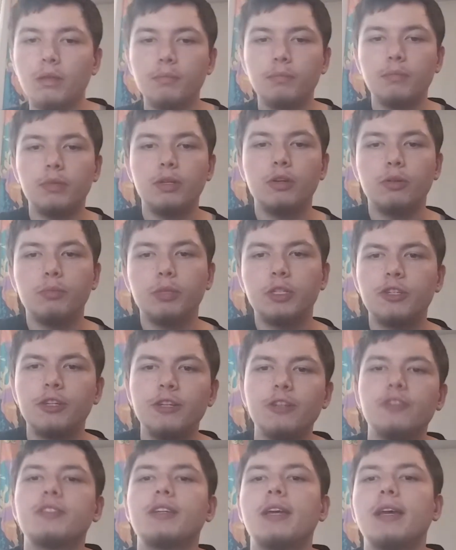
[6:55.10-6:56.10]
You know, but
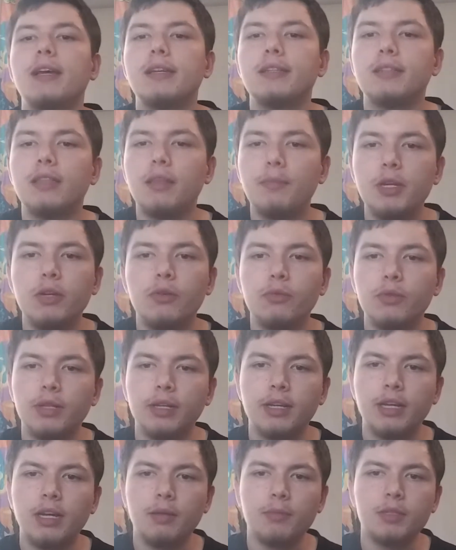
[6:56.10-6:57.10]
cheers, guys. Let me know in the
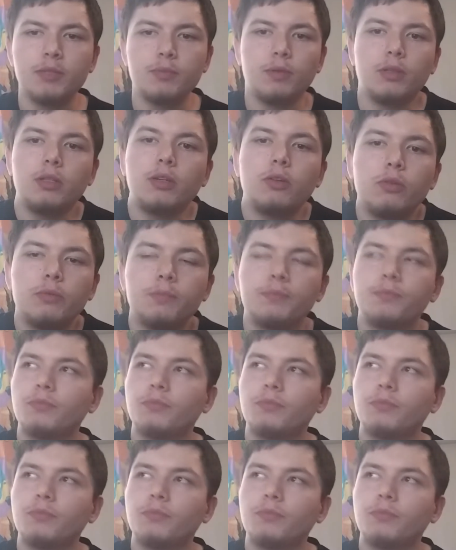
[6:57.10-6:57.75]
comments below